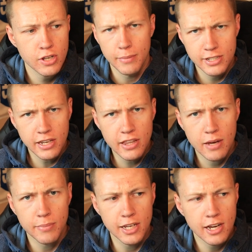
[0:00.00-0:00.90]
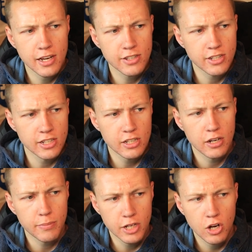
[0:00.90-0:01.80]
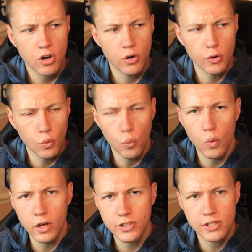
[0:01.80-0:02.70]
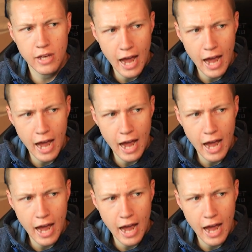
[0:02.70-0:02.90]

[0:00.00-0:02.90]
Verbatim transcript: I'm gonna say that because it's gonna be called once